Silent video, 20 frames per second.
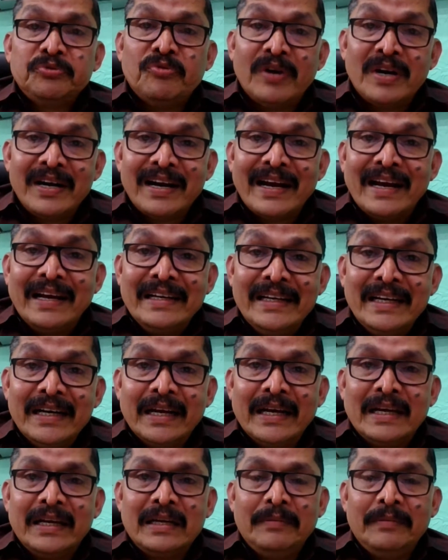
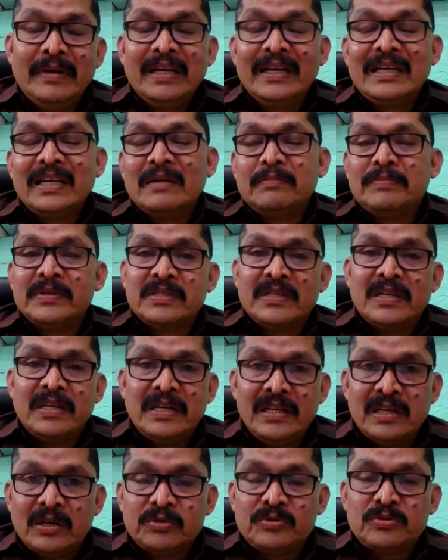199 milligram
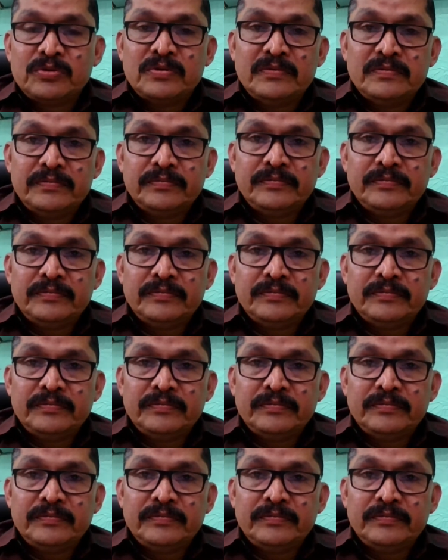percentage also.